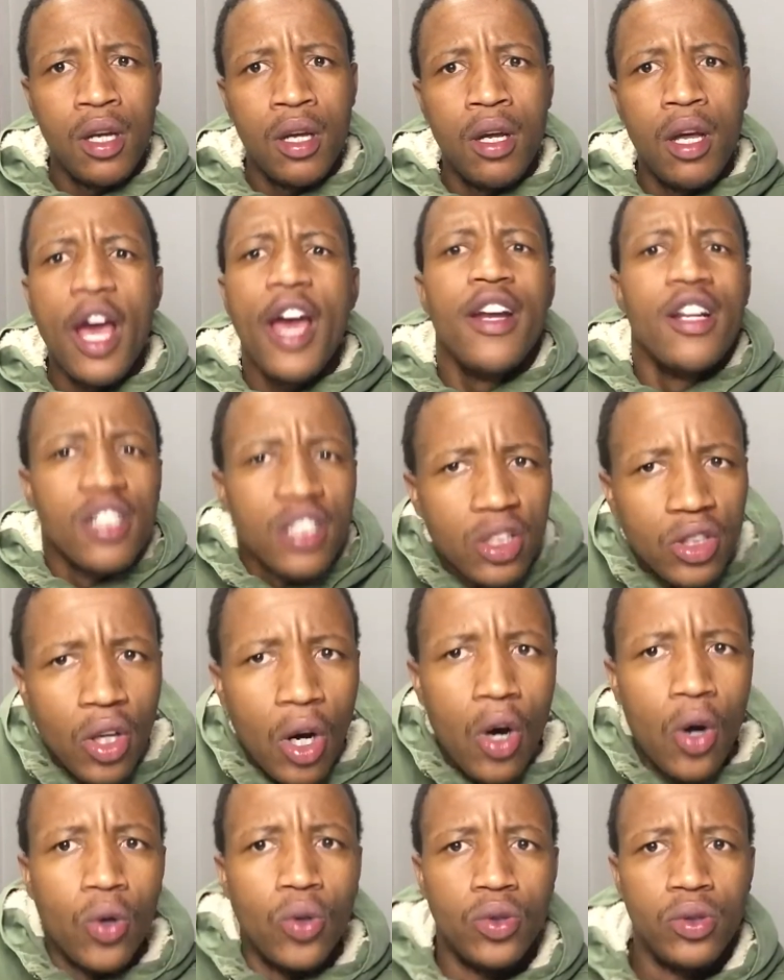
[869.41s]
And he's
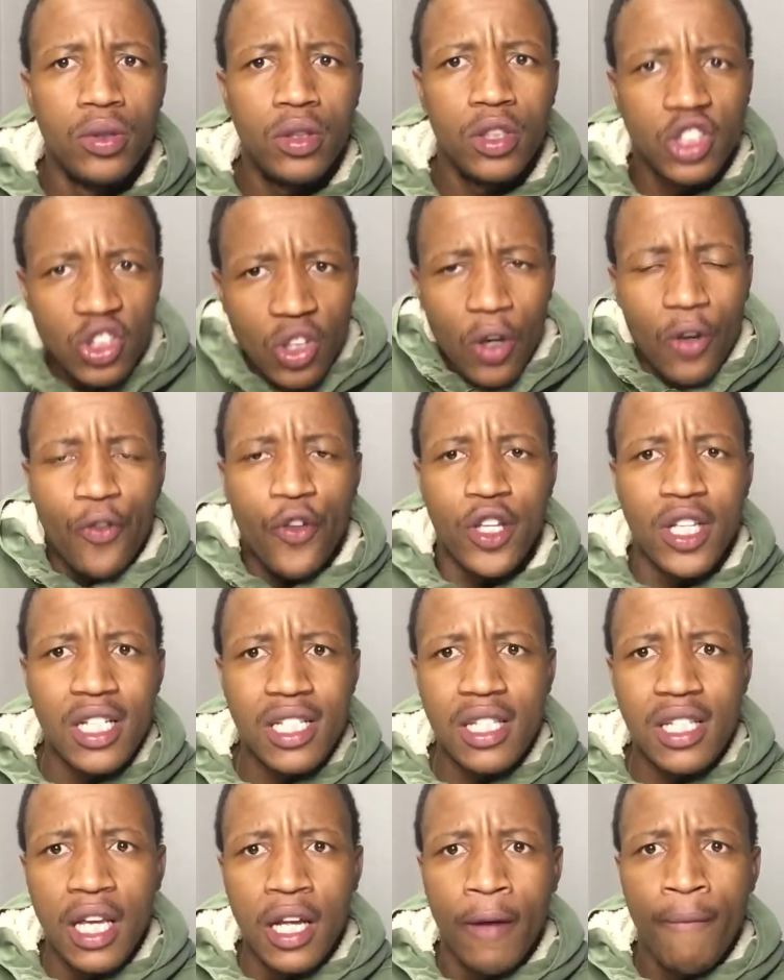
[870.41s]
known for this
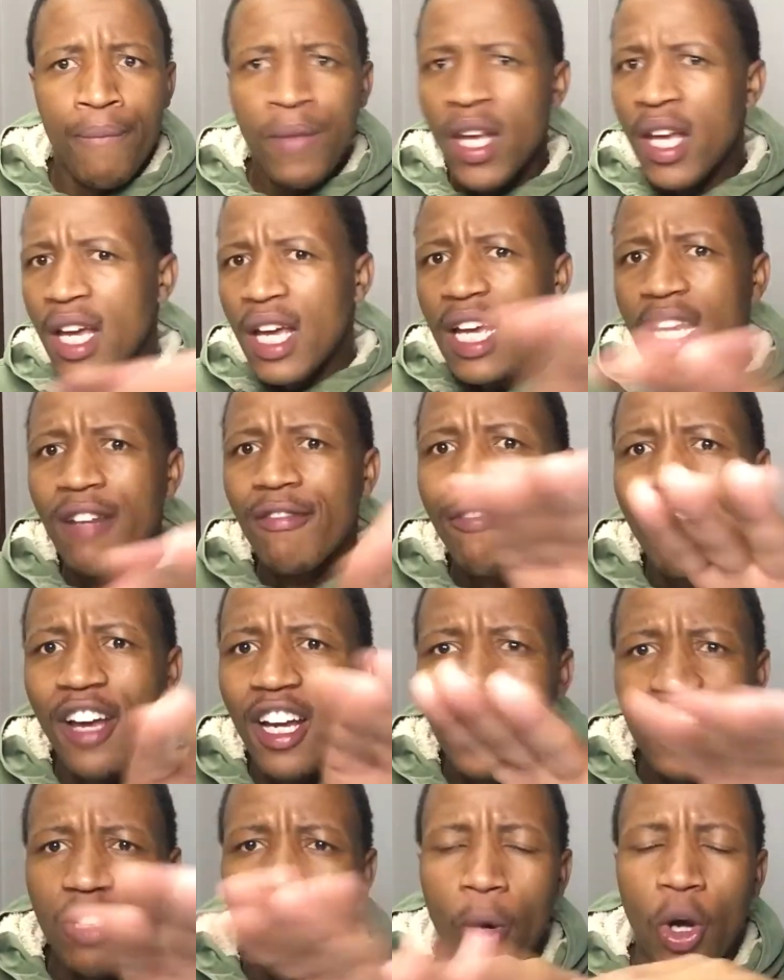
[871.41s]
thing in very
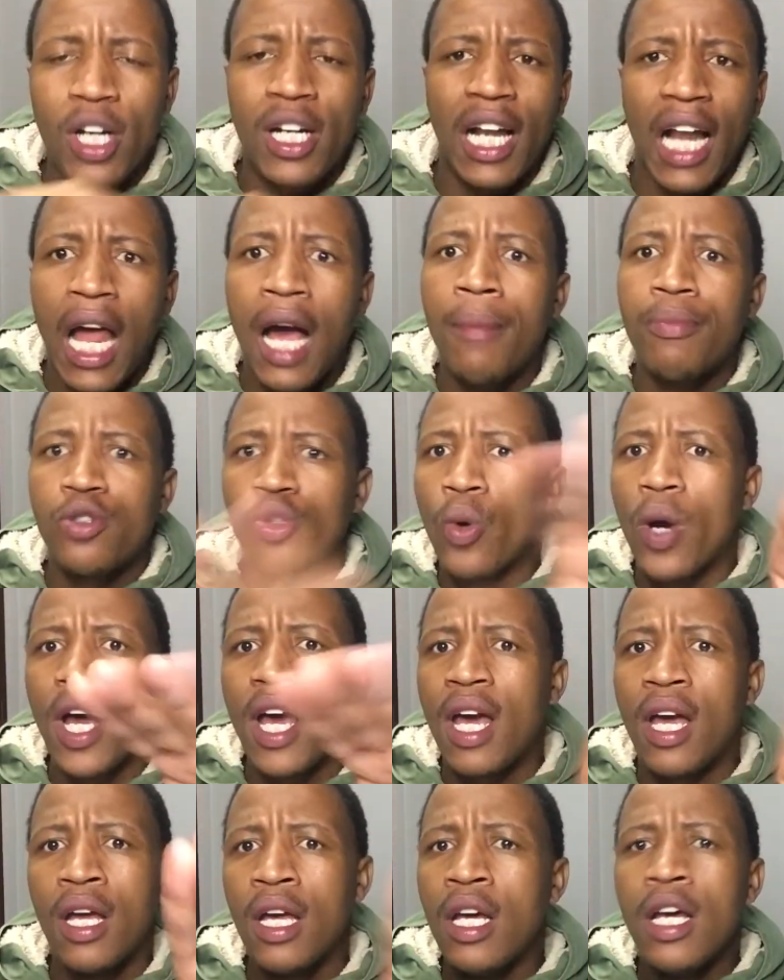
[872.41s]
small clubs
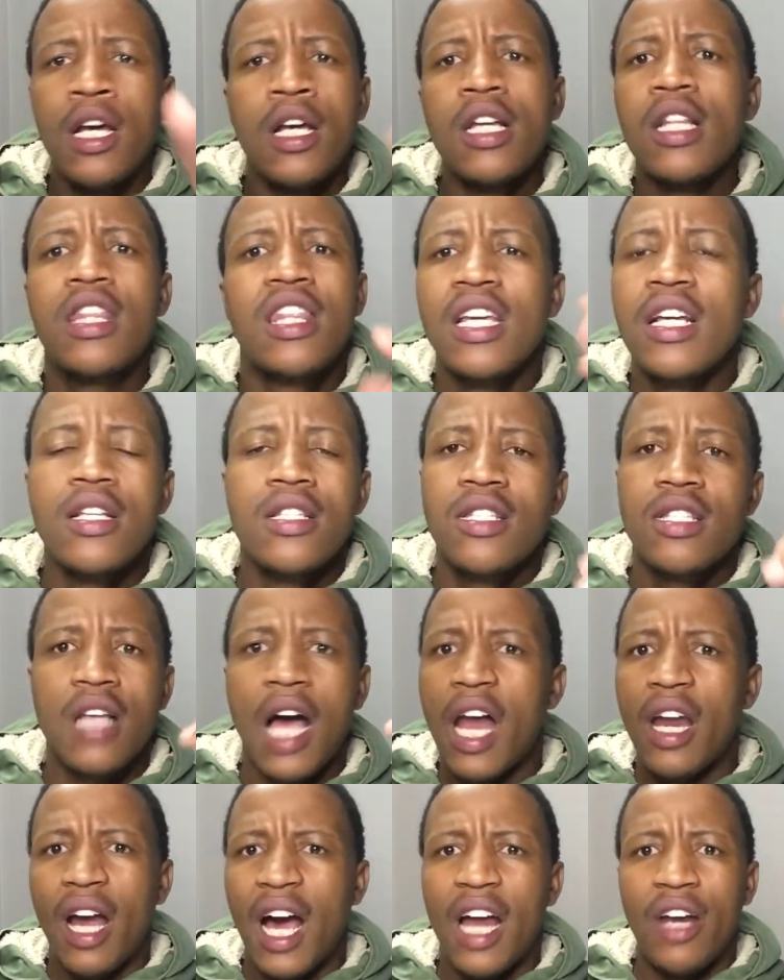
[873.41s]
where things
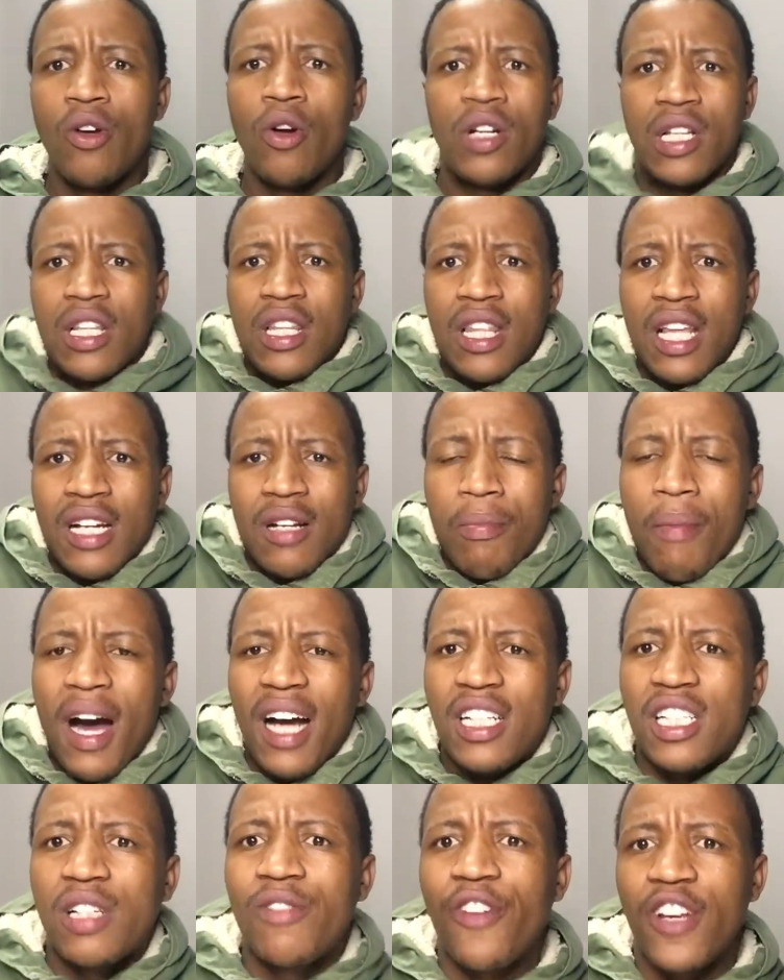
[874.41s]
are not that
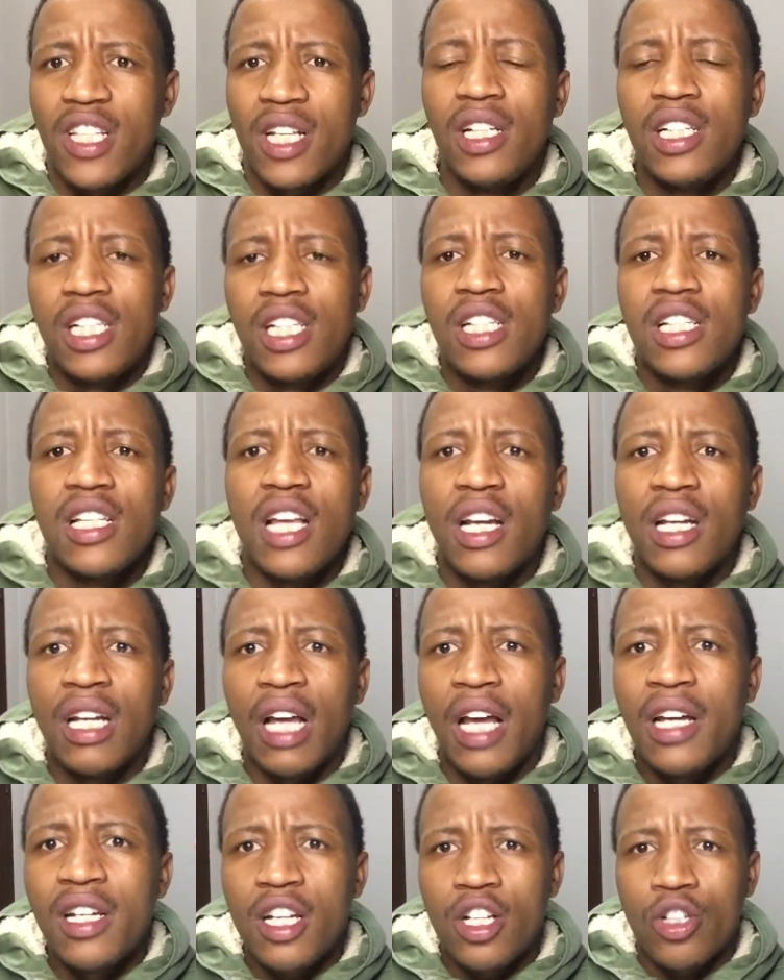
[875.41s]
much, facilities
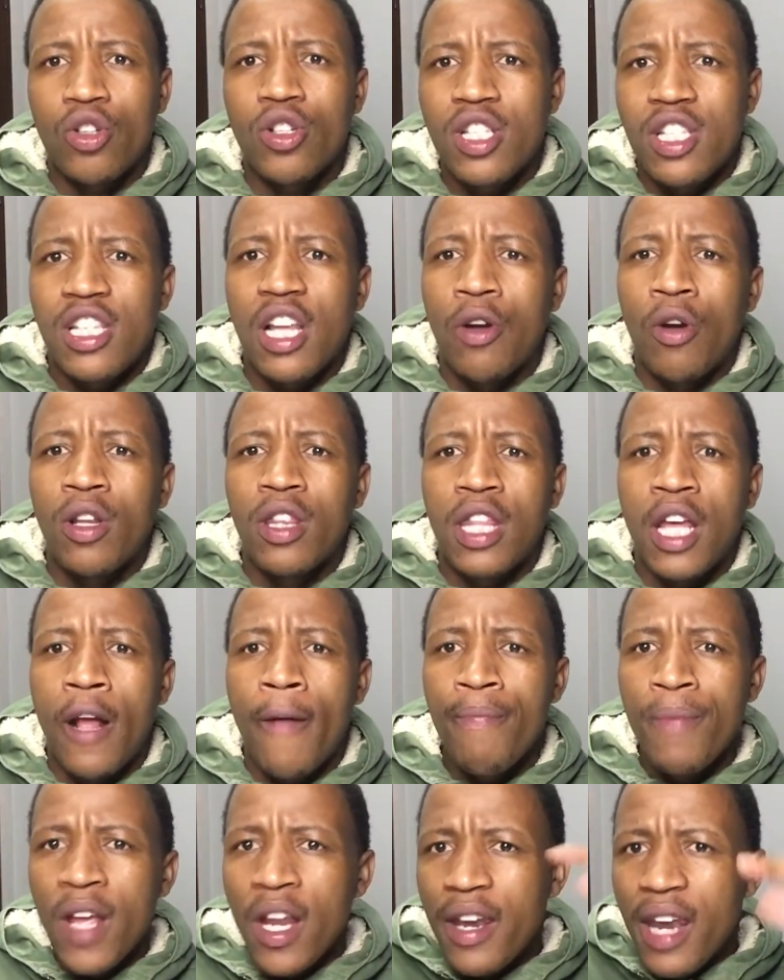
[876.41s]
and resources are not there.
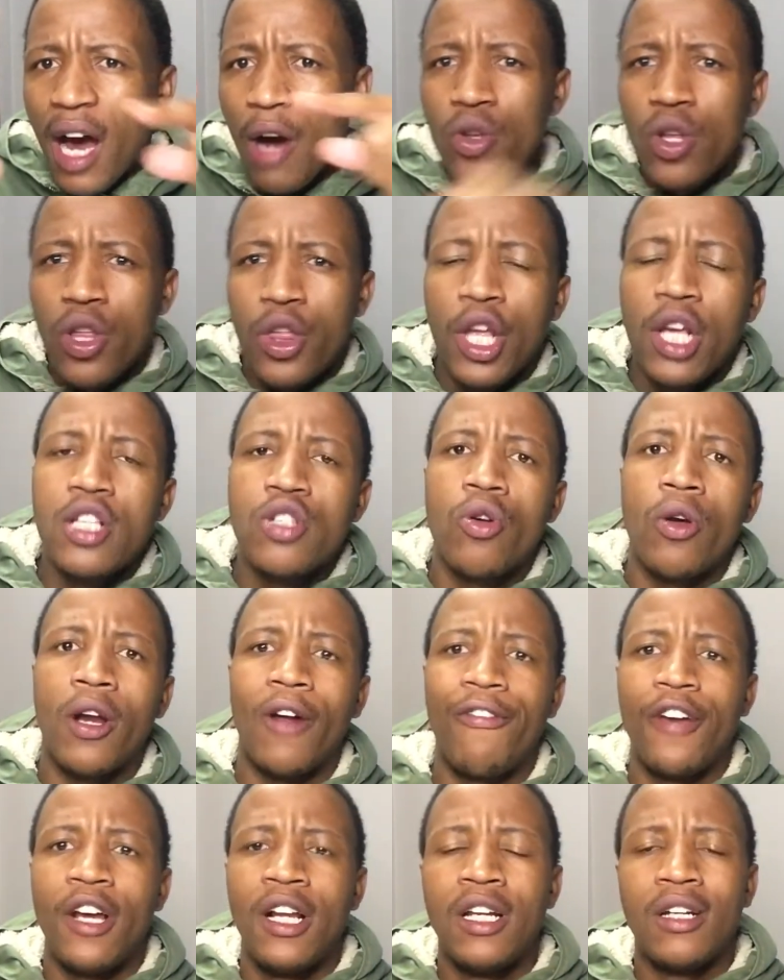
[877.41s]
Now you think he's going to
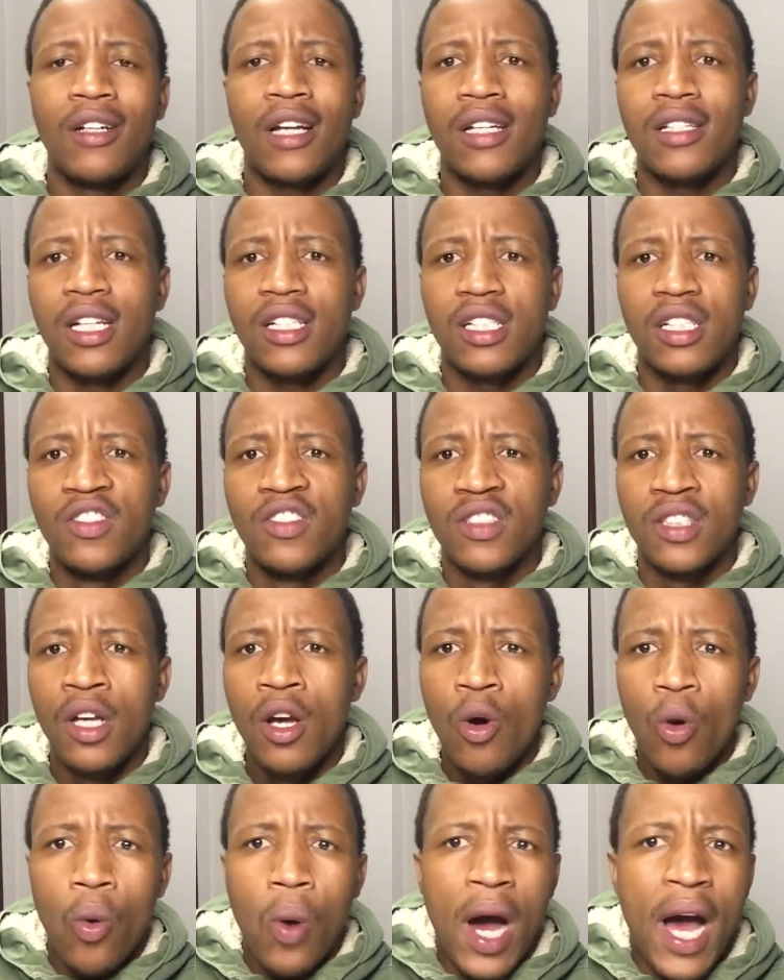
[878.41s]
fail in Kaizer Chiefs.
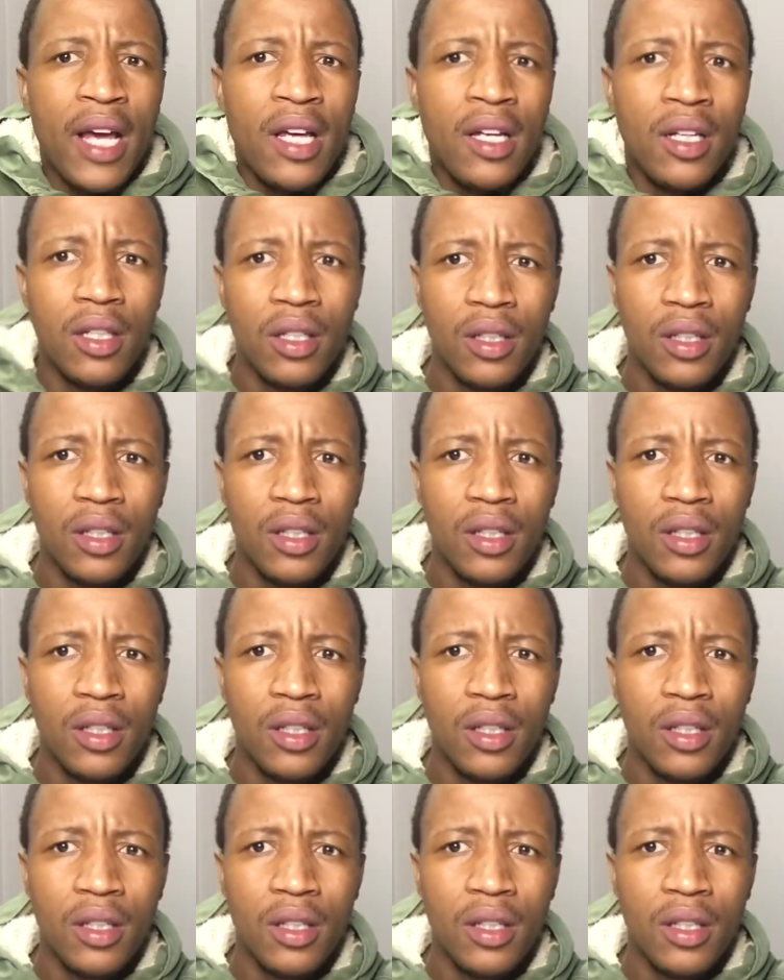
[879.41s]
Why?